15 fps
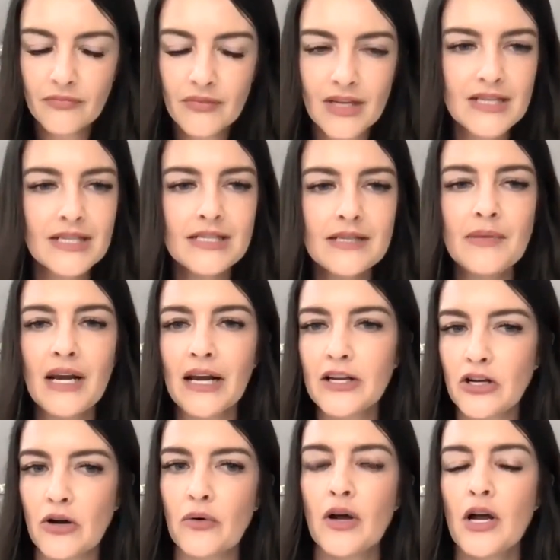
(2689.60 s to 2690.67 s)
It doesn't mean I
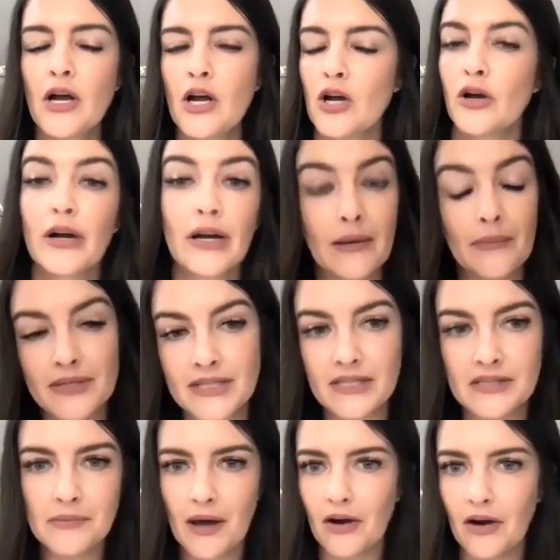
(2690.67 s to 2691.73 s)
don't create a
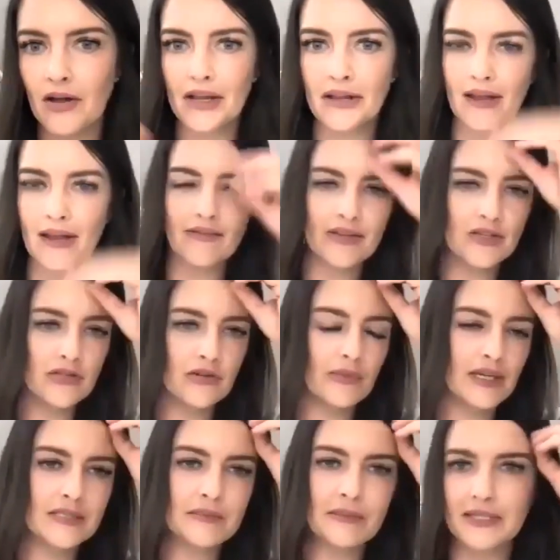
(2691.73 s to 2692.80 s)
business model I love and don't
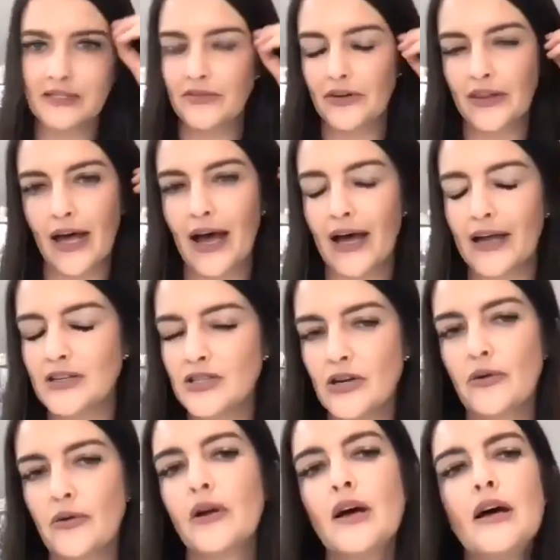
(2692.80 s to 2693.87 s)
make space for that and
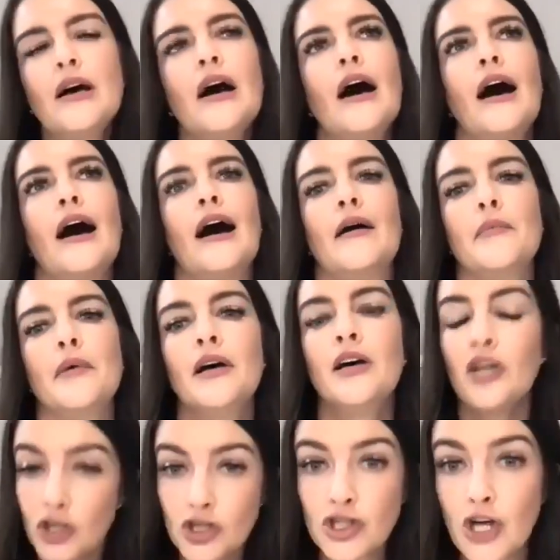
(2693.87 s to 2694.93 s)
don't
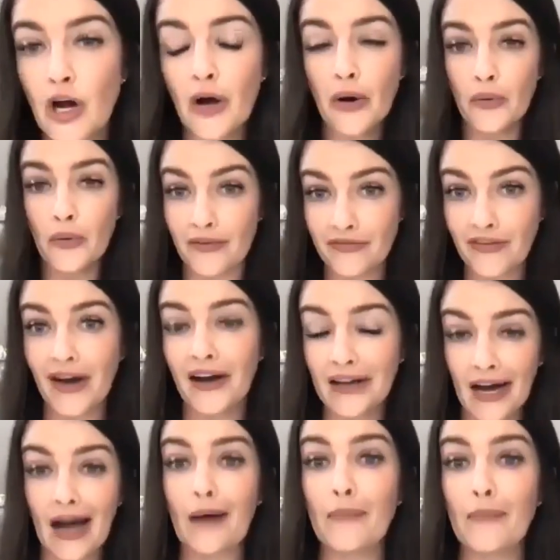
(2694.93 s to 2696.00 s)
show the fuck
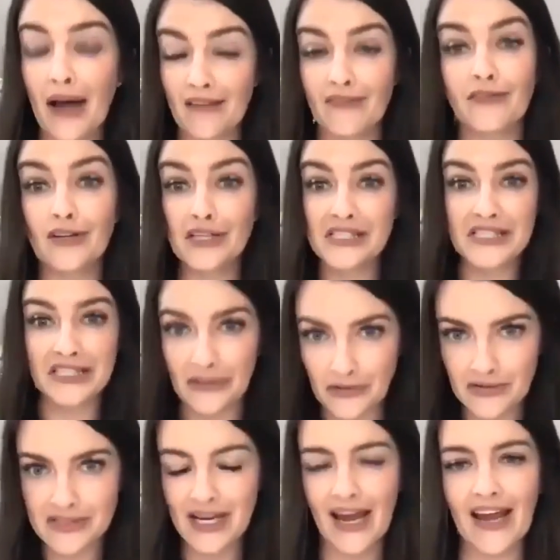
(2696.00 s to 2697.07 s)
up every
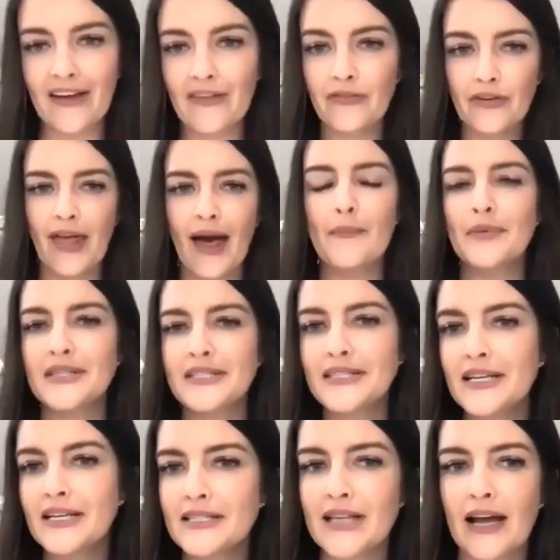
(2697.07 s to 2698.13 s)
single day for that
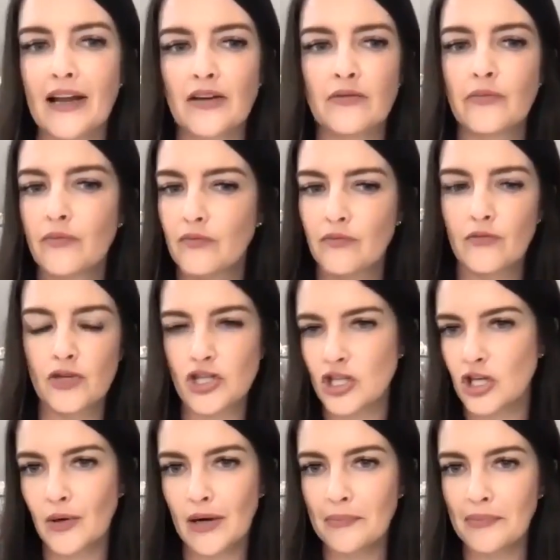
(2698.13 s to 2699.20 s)
business. I
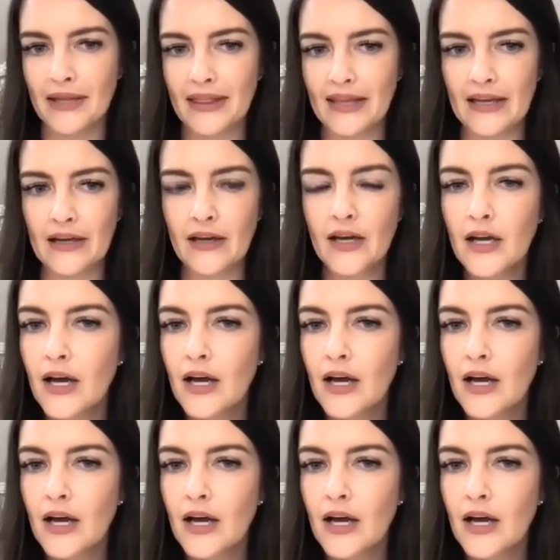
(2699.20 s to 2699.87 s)
show up, I think,